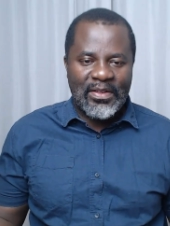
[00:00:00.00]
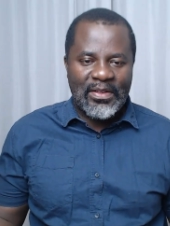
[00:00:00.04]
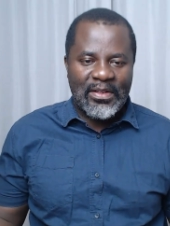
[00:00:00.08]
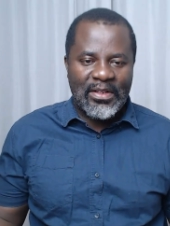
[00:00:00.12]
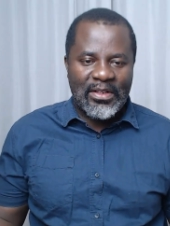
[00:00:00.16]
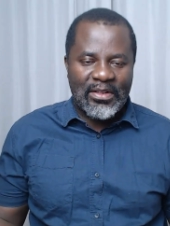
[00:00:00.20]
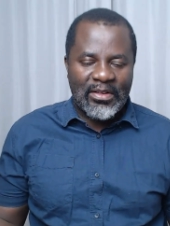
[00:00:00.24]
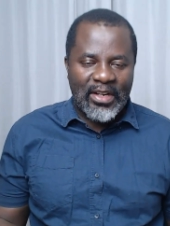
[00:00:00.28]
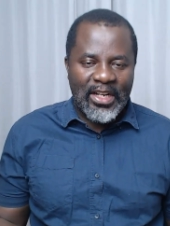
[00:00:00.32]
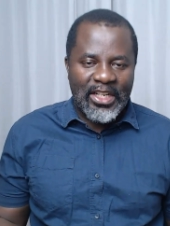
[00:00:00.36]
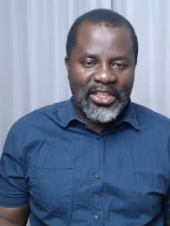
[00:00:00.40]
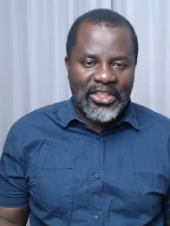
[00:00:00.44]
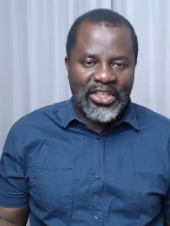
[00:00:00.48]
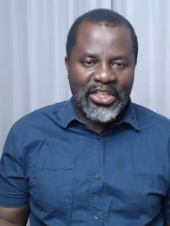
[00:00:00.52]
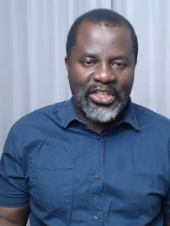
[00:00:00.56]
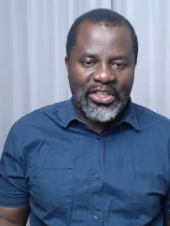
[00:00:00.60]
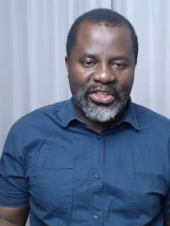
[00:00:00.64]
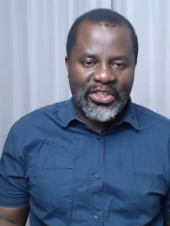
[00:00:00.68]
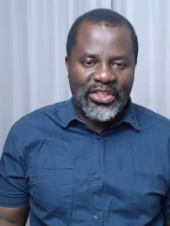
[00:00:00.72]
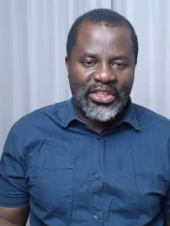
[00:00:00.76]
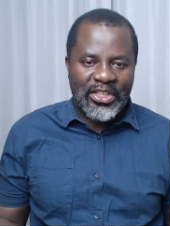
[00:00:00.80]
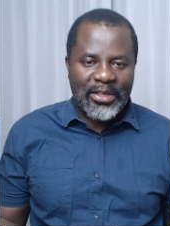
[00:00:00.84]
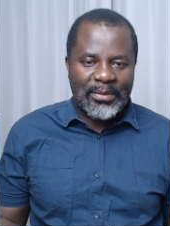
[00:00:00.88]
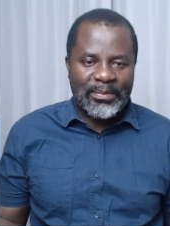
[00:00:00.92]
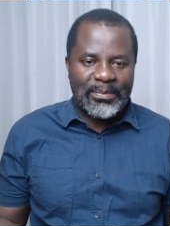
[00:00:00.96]

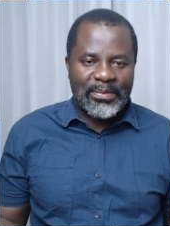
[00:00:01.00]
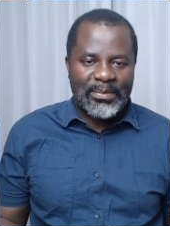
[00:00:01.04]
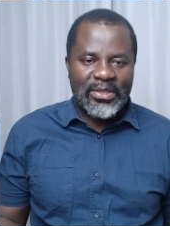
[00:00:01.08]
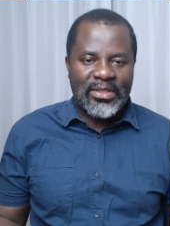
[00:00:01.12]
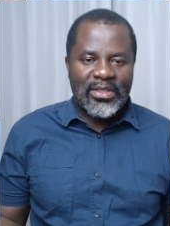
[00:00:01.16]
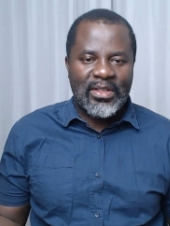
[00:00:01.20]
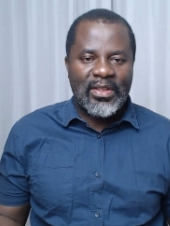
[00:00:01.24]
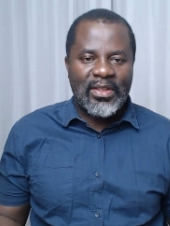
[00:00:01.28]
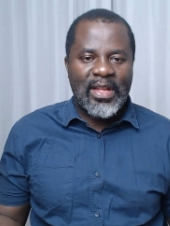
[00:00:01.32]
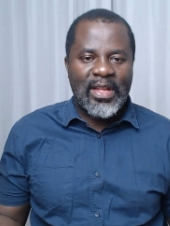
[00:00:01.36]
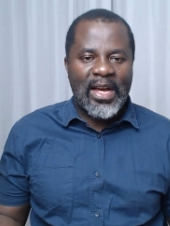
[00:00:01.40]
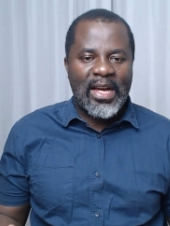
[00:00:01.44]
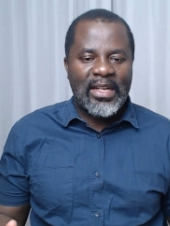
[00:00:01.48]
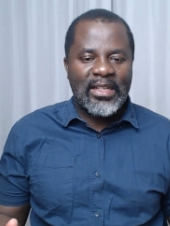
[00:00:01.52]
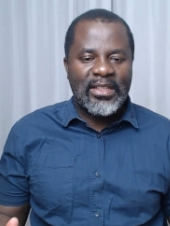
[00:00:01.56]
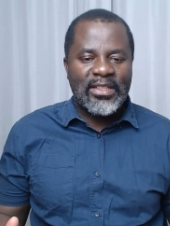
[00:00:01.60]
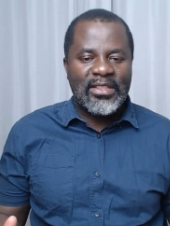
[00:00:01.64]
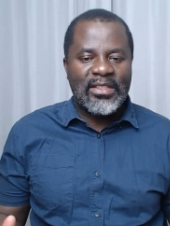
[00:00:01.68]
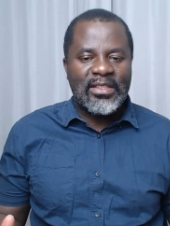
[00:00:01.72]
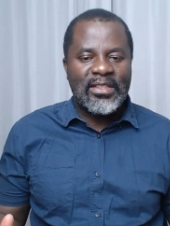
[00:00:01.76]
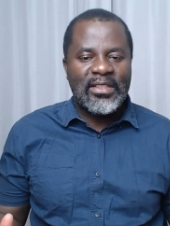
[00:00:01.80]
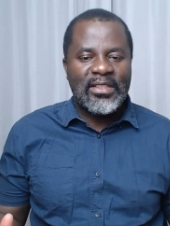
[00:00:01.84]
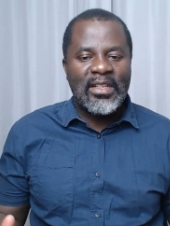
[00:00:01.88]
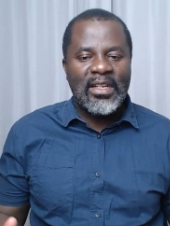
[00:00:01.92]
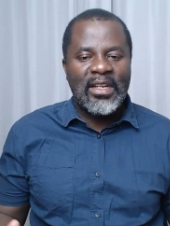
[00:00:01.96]
relationships that
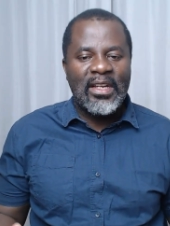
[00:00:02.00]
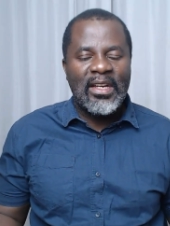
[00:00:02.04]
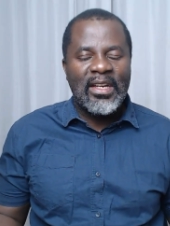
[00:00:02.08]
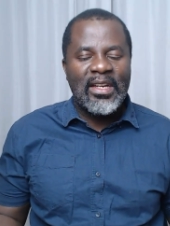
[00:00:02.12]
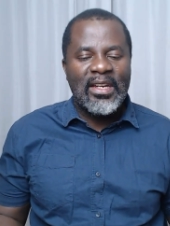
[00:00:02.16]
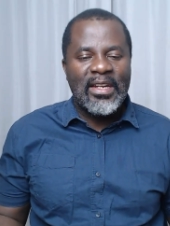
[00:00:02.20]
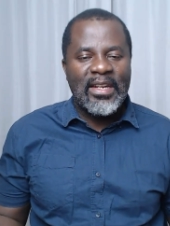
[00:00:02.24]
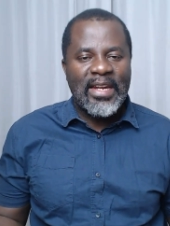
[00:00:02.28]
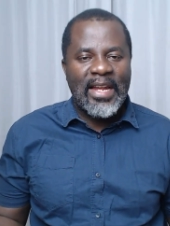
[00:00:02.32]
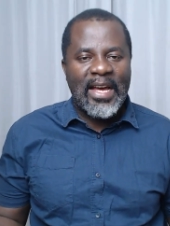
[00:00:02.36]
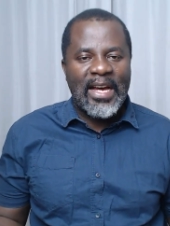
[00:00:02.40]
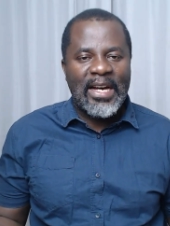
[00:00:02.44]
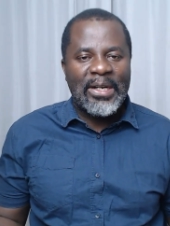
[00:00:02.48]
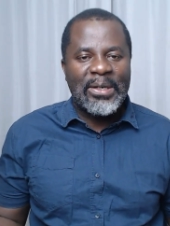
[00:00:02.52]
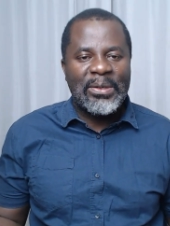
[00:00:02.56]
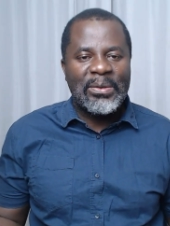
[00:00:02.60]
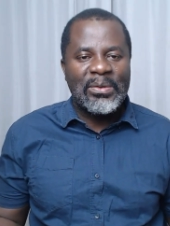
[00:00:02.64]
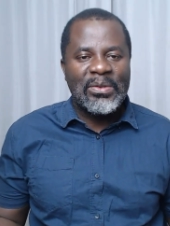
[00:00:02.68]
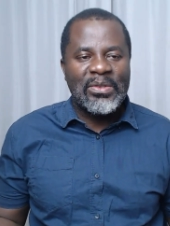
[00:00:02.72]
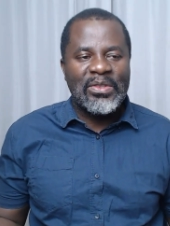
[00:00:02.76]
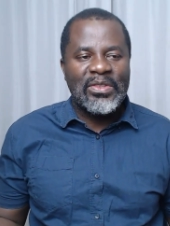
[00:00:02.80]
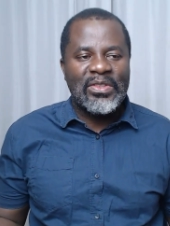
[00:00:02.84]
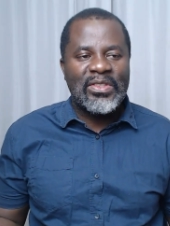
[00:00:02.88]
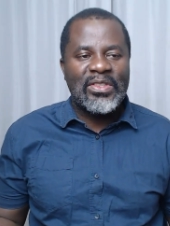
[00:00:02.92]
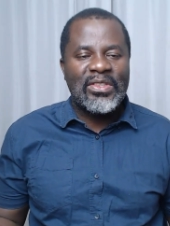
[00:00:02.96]

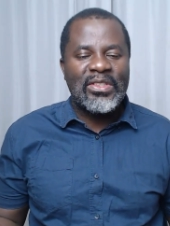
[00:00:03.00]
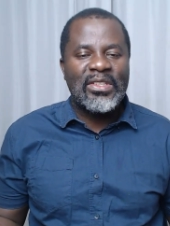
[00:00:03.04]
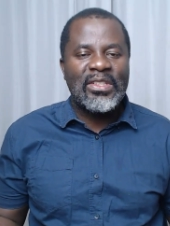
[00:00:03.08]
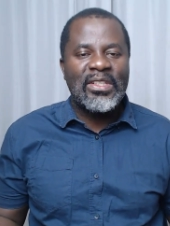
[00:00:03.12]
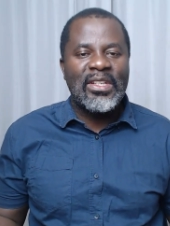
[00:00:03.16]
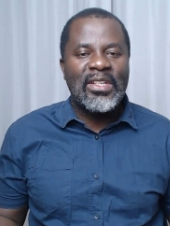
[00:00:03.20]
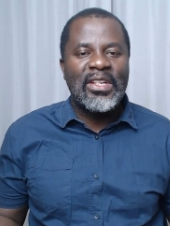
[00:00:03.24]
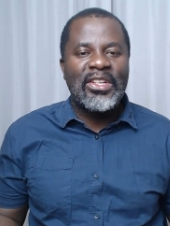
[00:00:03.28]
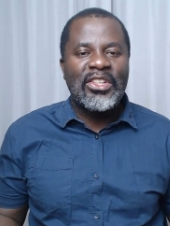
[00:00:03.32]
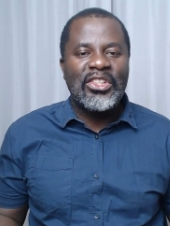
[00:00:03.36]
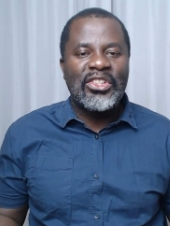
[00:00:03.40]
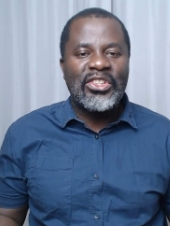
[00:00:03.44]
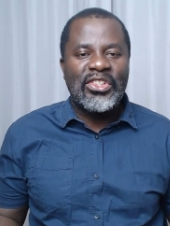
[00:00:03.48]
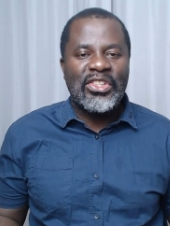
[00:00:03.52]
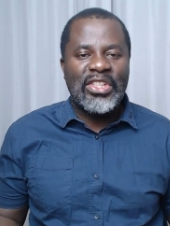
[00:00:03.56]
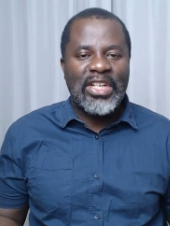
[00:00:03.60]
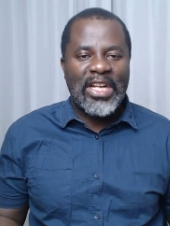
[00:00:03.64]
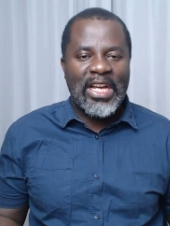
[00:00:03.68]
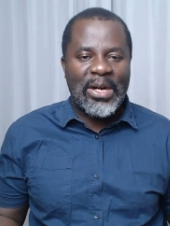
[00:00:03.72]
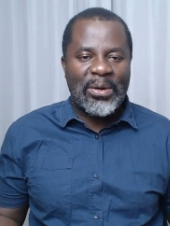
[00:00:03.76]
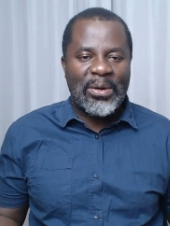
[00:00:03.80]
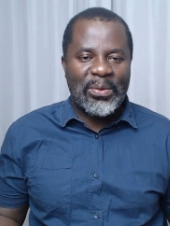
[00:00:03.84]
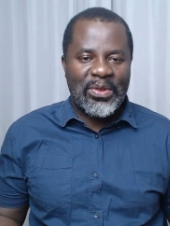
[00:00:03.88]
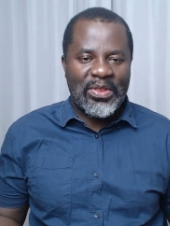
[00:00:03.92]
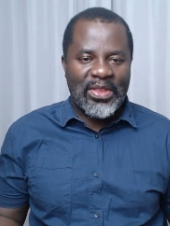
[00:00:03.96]
nouns
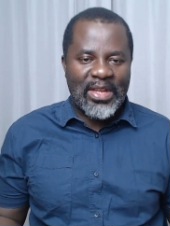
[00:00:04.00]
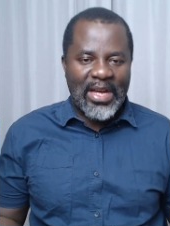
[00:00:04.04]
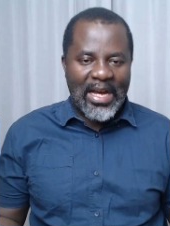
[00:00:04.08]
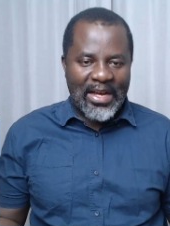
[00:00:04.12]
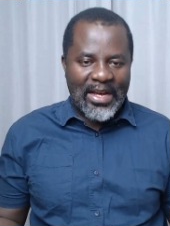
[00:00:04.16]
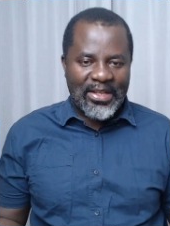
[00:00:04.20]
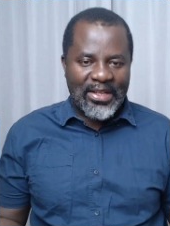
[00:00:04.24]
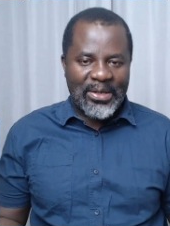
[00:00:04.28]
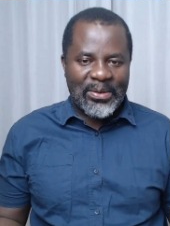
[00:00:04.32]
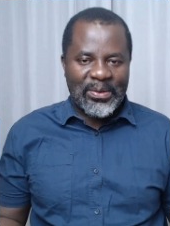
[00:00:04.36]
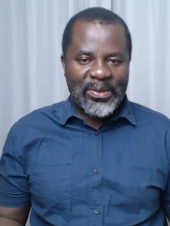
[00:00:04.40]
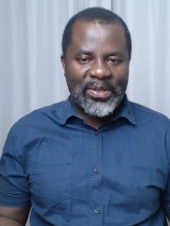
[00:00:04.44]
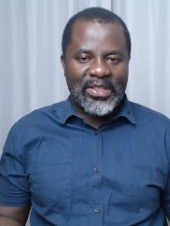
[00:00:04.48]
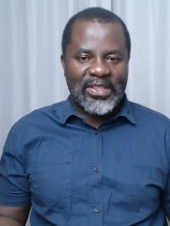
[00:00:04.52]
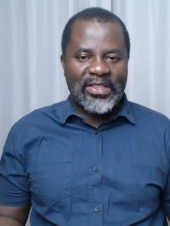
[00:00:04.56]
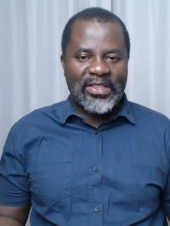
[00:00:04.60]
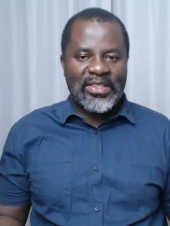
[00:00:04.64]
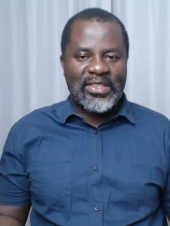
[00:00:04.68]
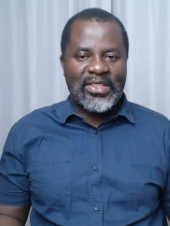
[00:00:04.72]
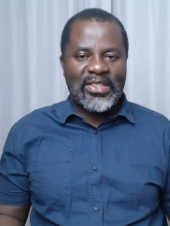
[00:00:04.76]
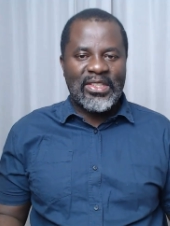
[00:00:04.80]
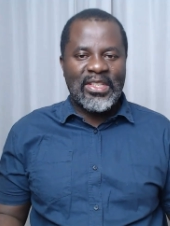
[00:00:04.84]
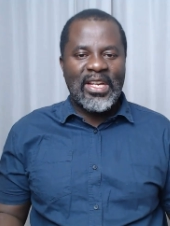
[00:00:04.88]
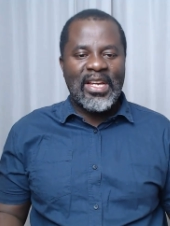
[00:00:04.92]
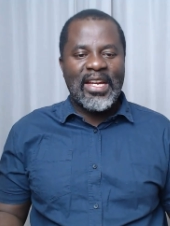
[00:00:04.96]
share with other
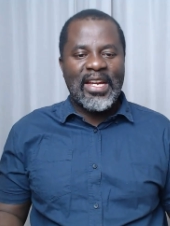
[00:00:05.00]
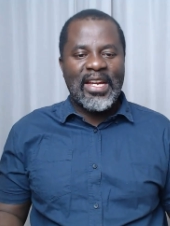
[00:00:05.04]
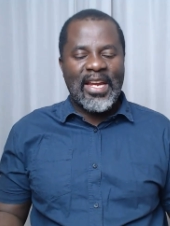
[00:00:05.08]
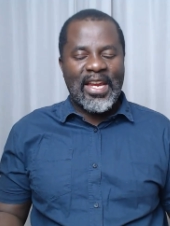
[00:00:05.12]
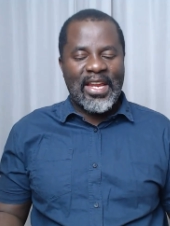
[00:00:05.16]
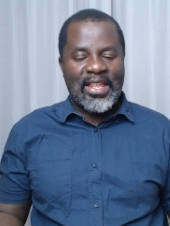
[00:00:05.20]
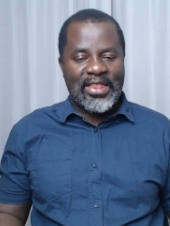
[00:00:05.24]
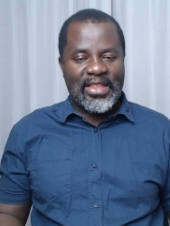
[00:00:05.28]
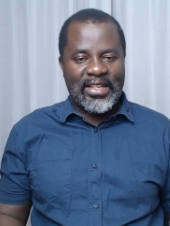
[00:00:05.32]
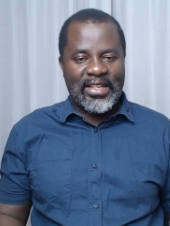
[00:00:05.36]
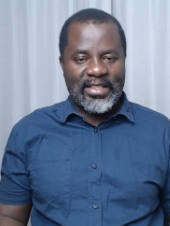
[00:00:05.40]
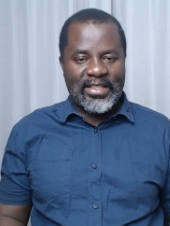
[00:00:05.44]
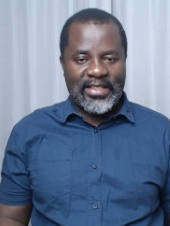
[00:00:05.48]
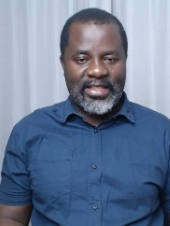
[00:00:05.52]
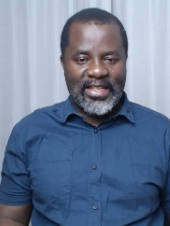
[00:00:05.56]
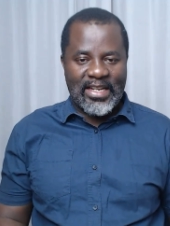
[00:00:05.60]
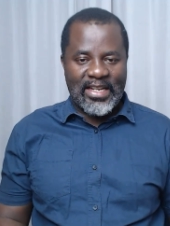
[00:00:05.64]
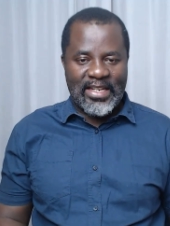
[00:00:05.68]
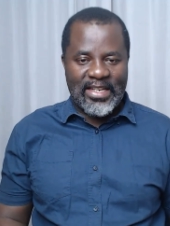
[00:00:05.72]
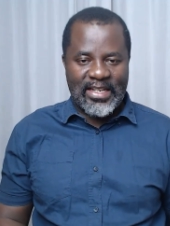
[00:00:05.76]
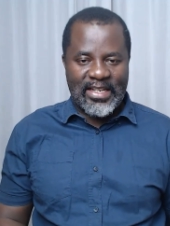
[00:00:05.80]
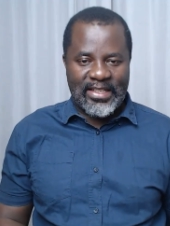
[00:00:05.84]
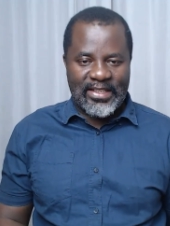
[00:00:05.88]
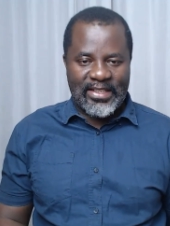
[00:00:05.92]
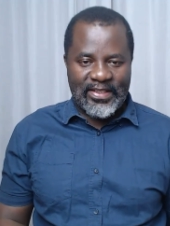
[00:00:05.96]
words in the
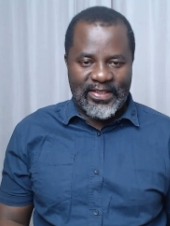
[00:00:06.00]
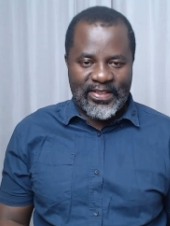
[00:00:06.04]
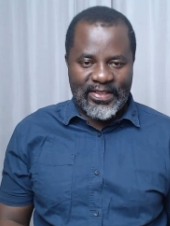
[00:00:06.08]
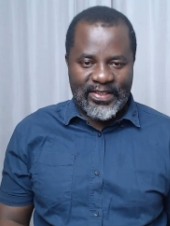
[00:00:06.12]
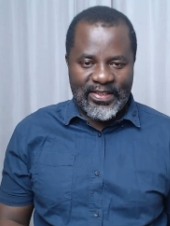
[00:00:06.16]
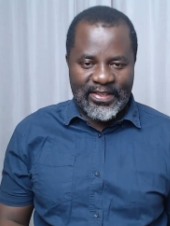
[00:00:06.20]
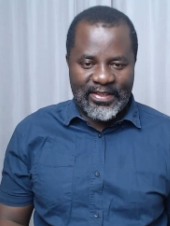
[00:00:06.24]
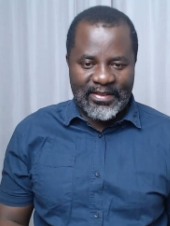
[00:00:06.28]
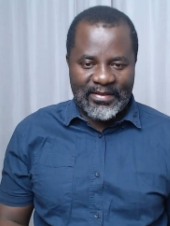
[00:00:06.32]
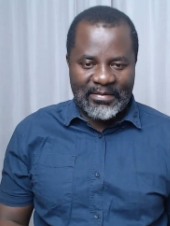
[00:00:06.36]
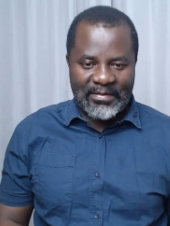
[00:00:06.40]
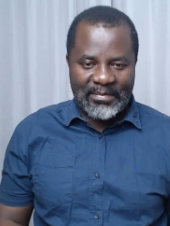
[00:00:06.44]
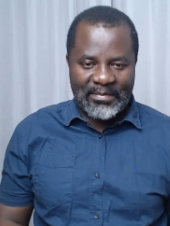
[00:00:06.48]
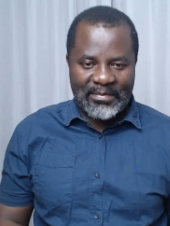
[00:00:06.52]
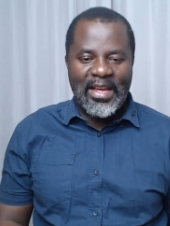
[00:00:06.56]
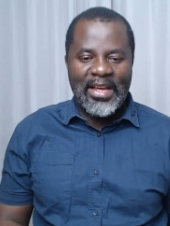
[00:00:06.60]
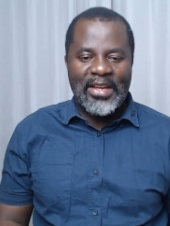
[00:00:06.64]
sentence.